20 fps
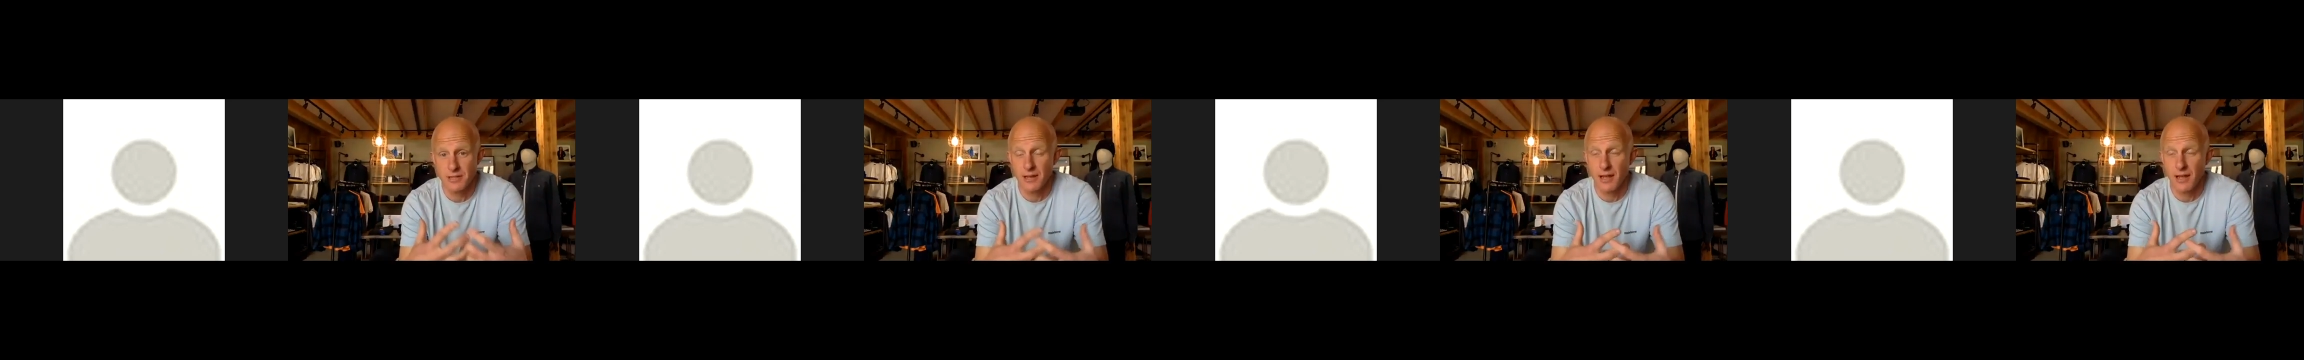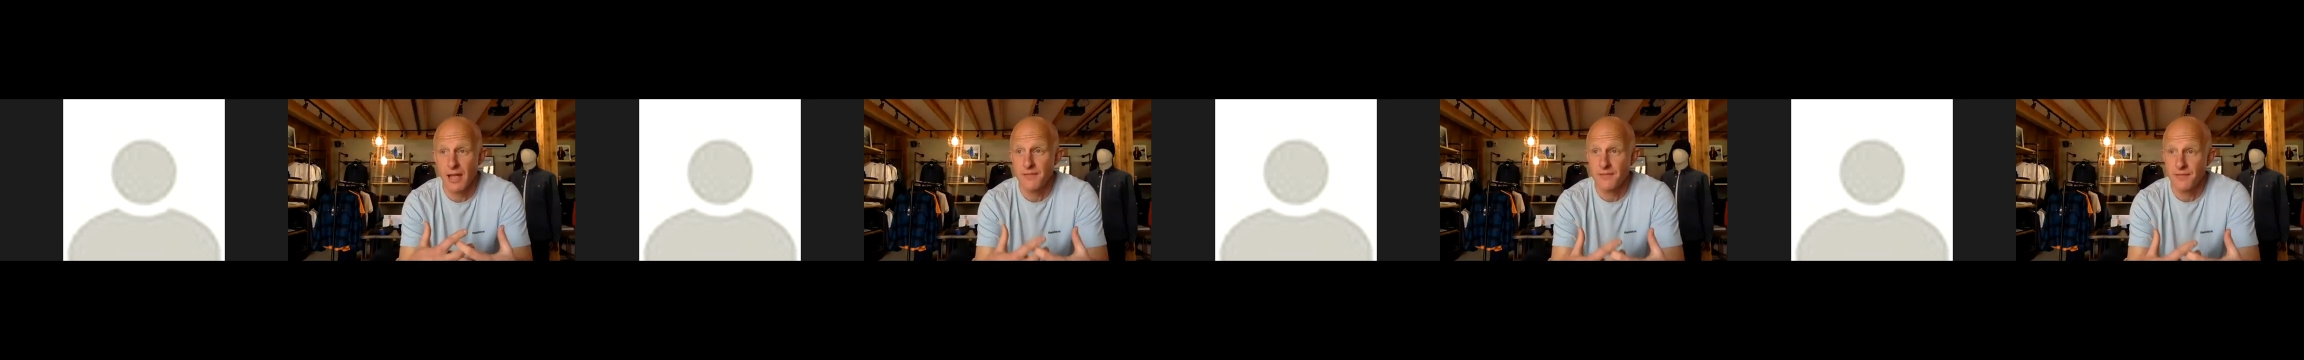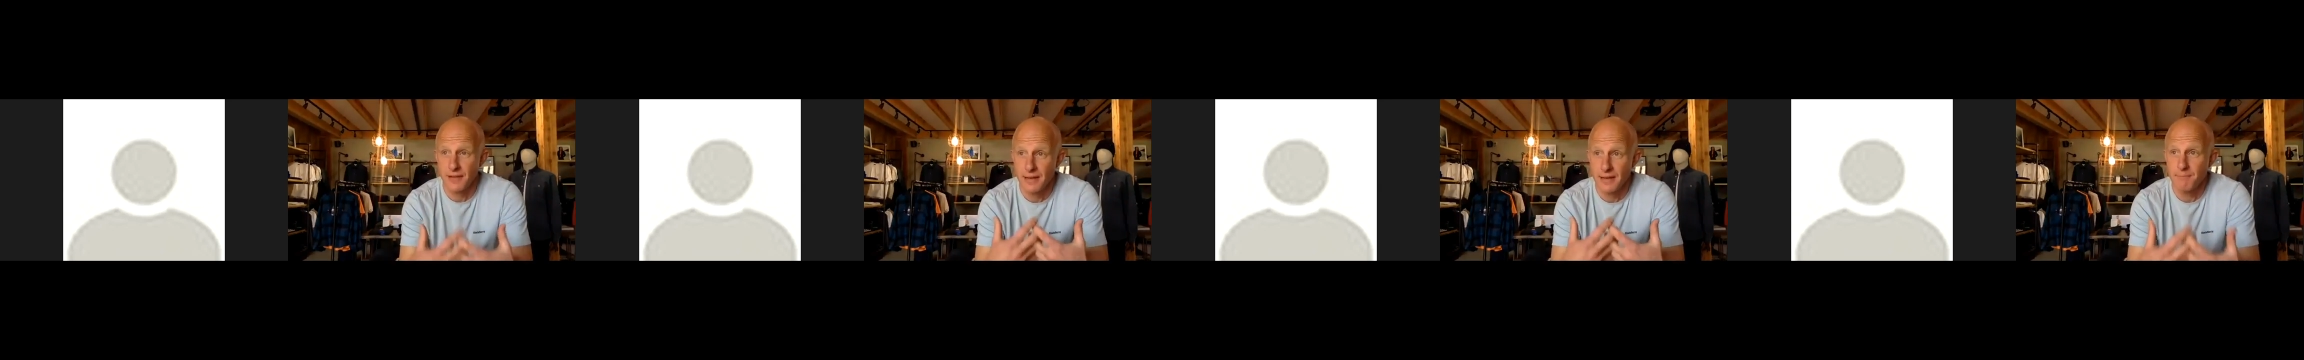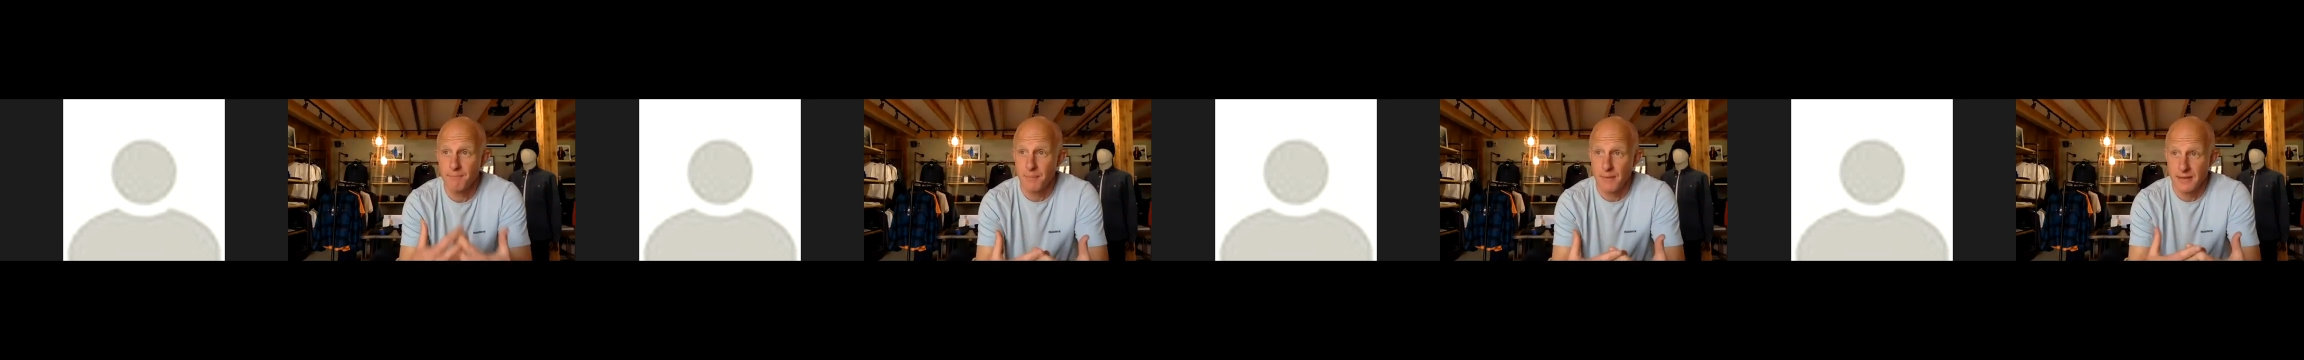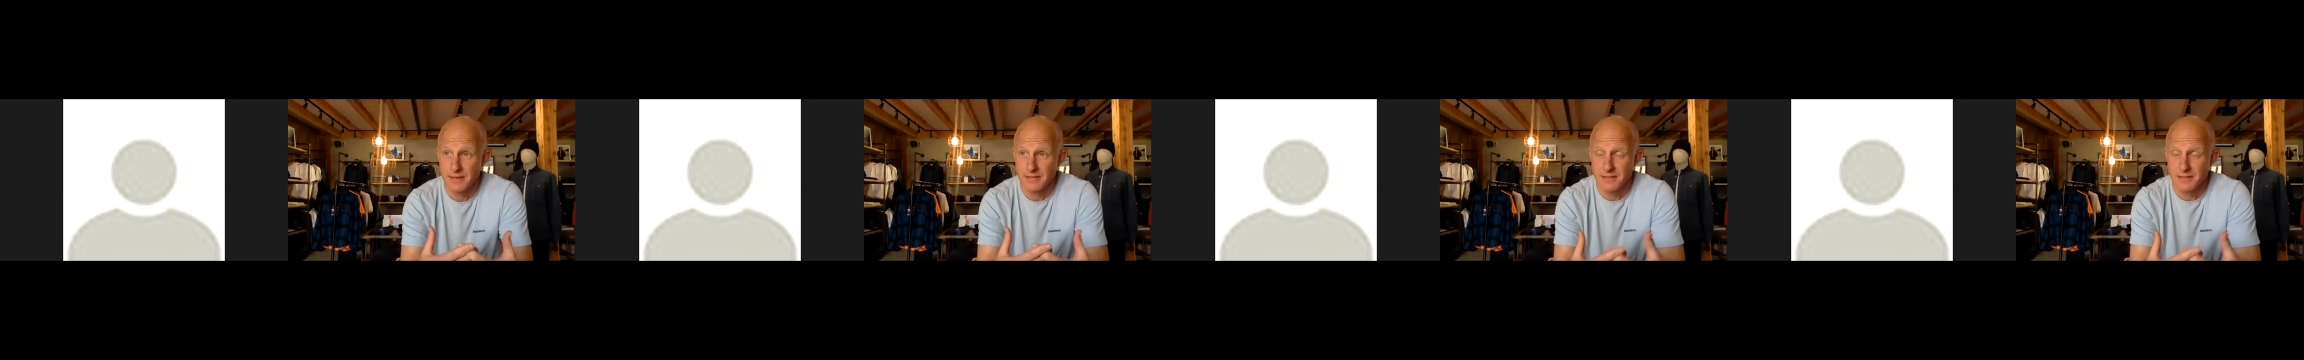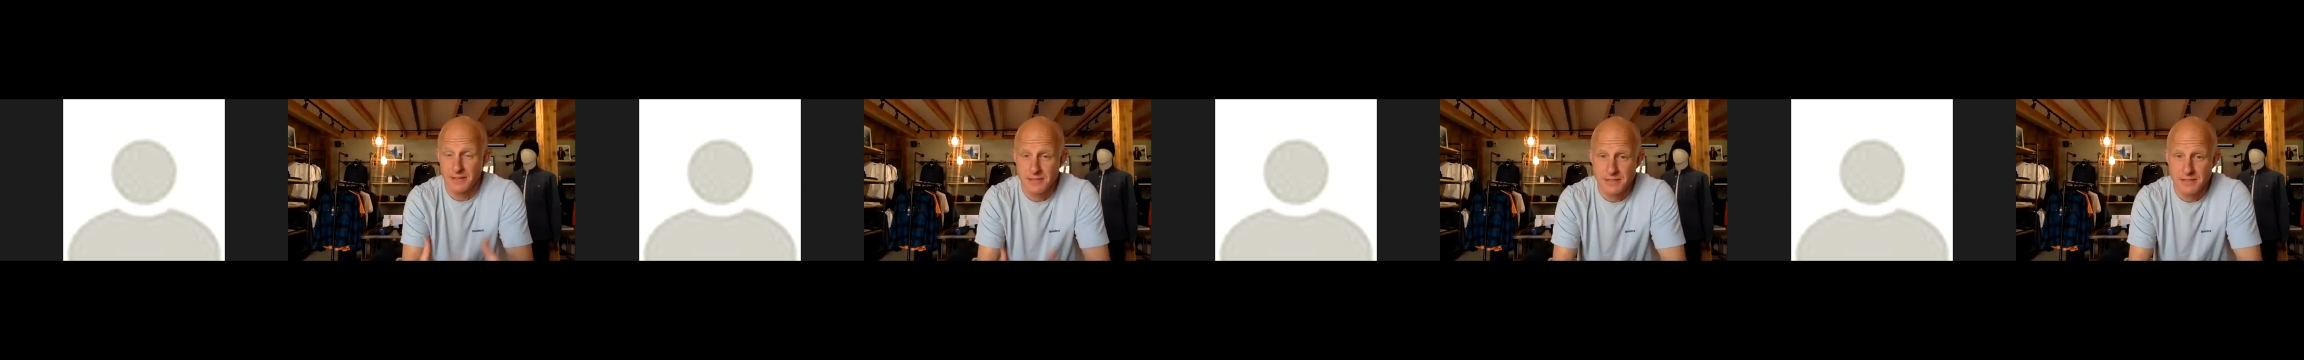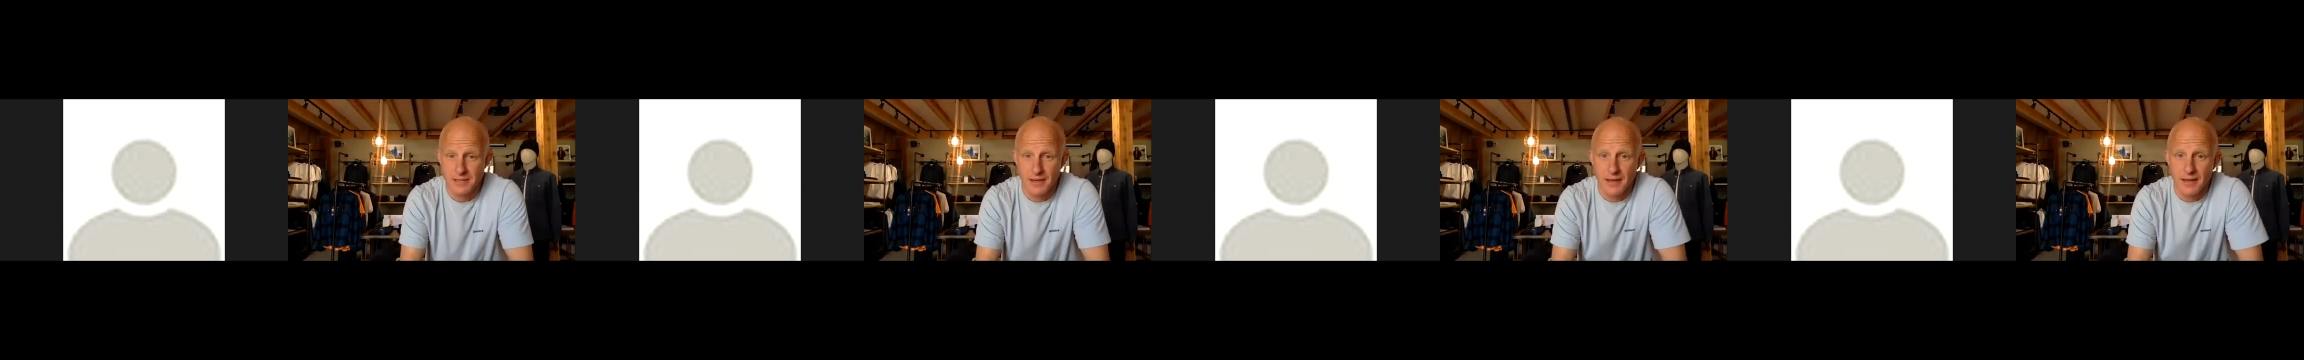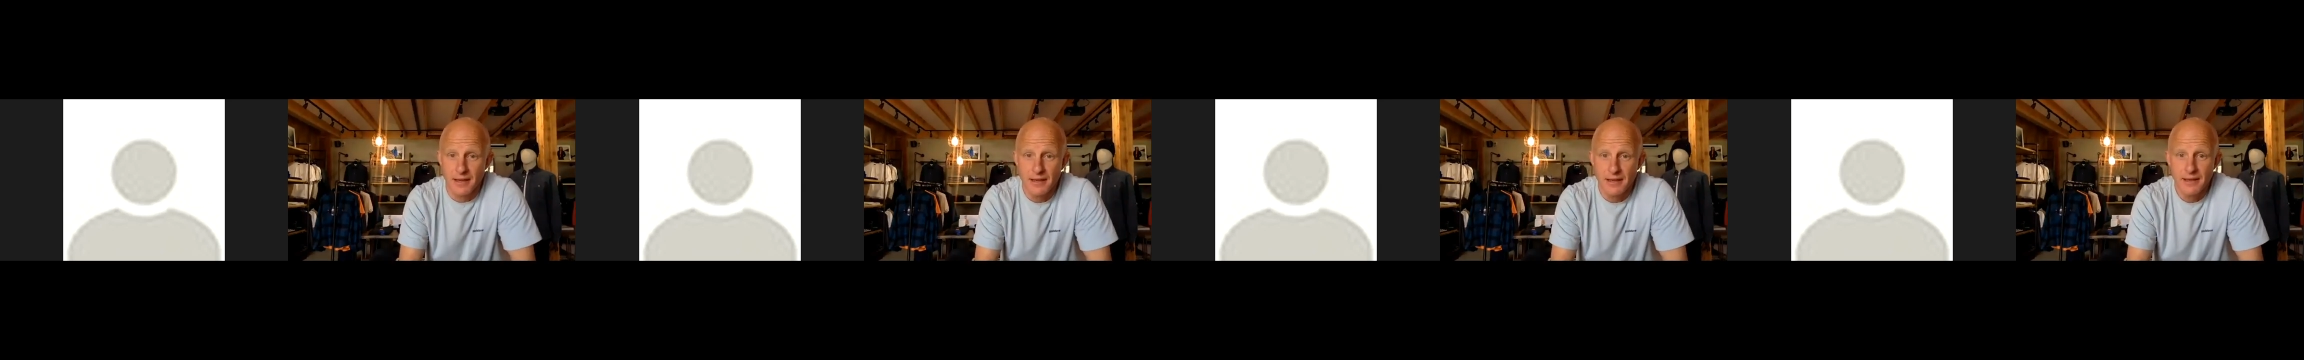life in a business
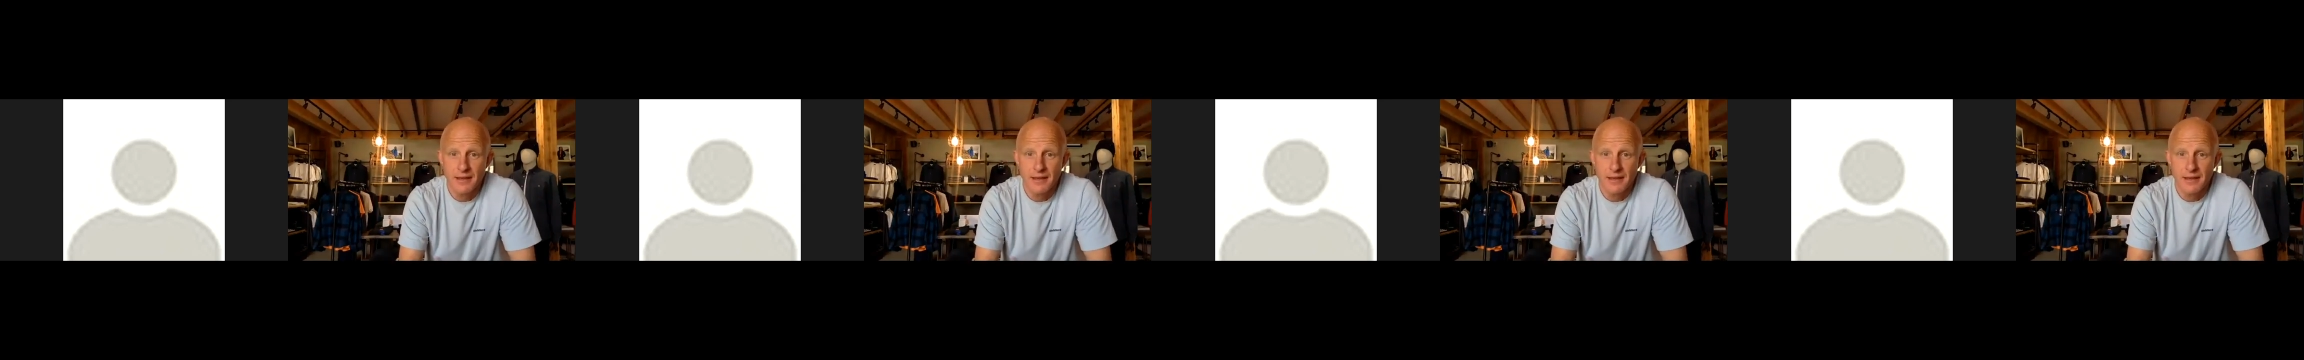that